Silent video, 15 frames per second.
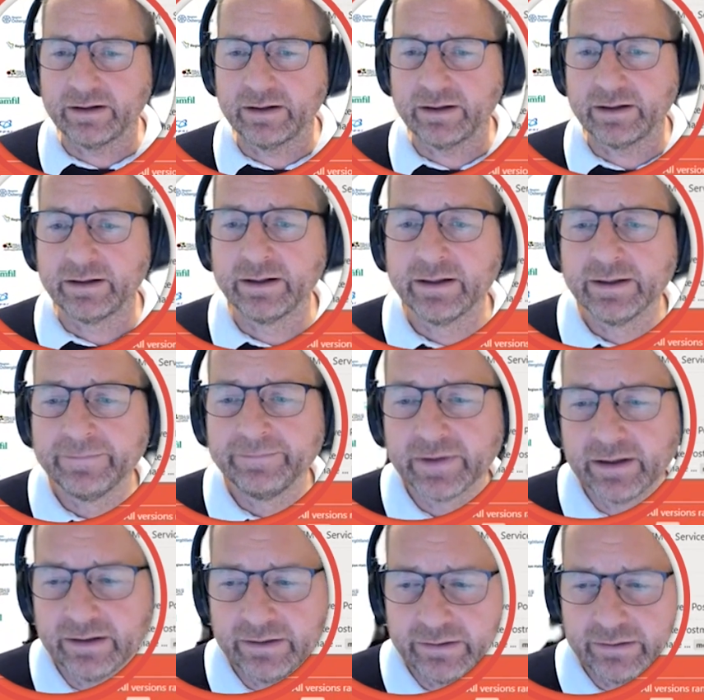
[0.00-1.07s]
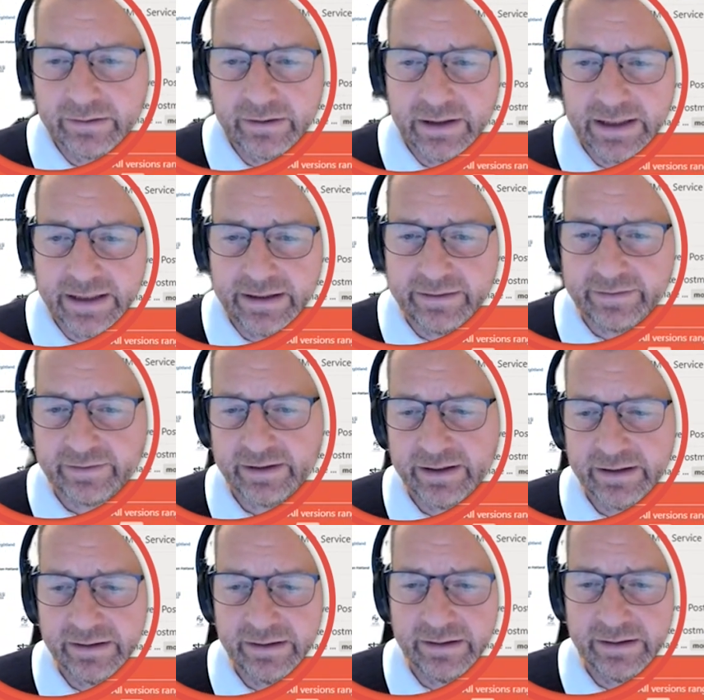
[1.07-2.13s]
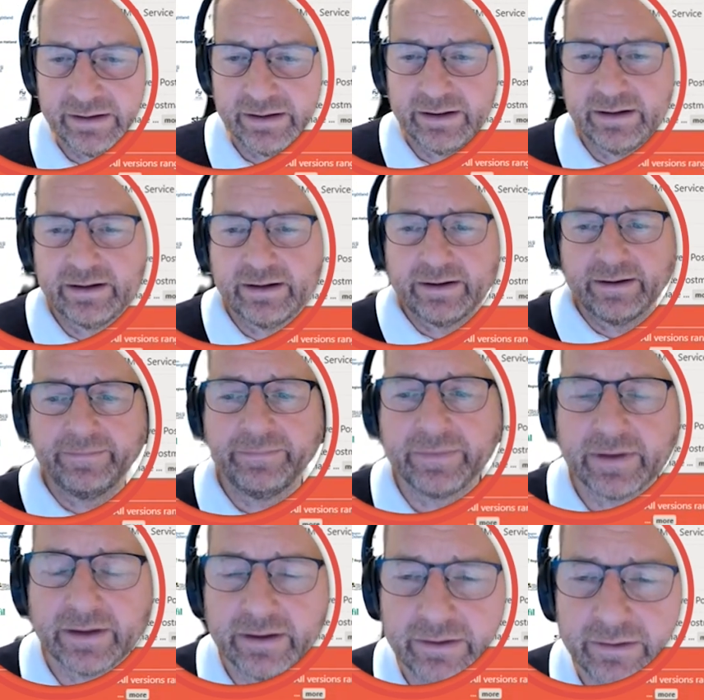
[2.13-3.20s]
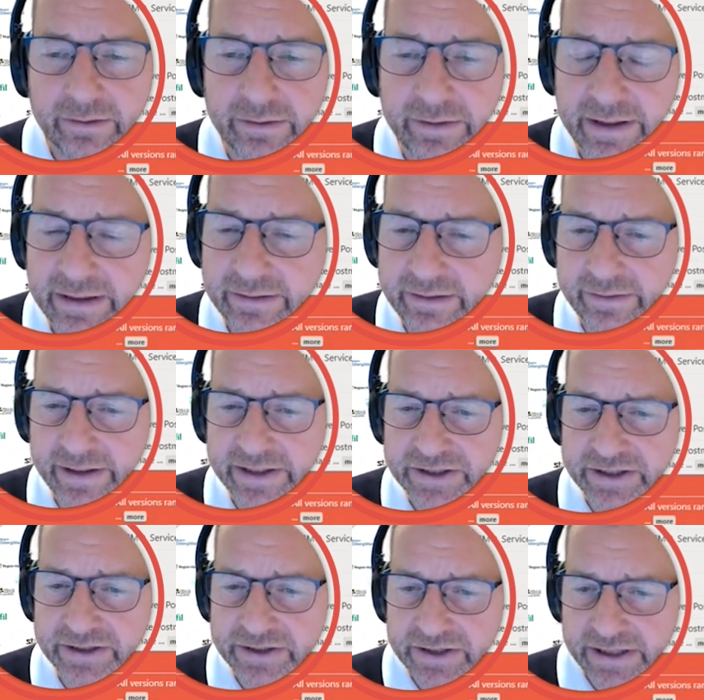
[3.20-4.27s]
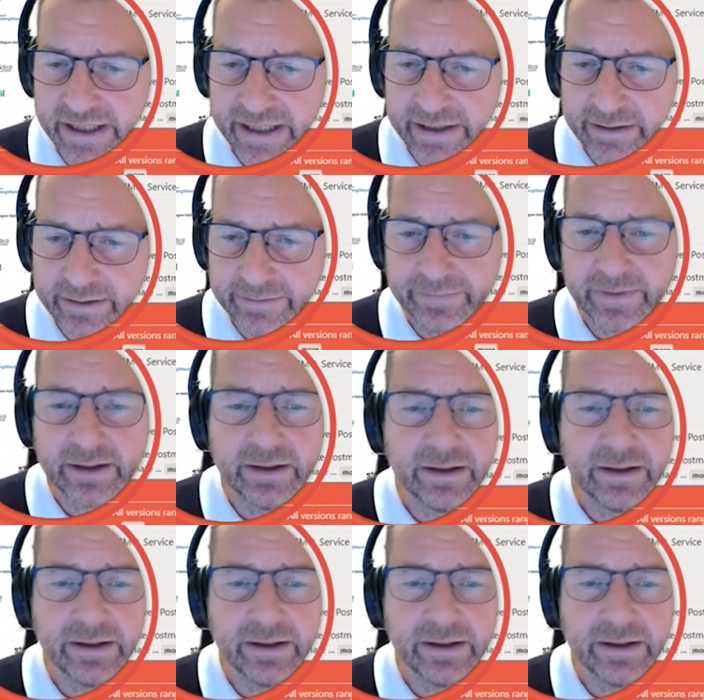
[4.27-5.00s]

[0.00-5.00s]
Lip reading: are your links in your integration chain.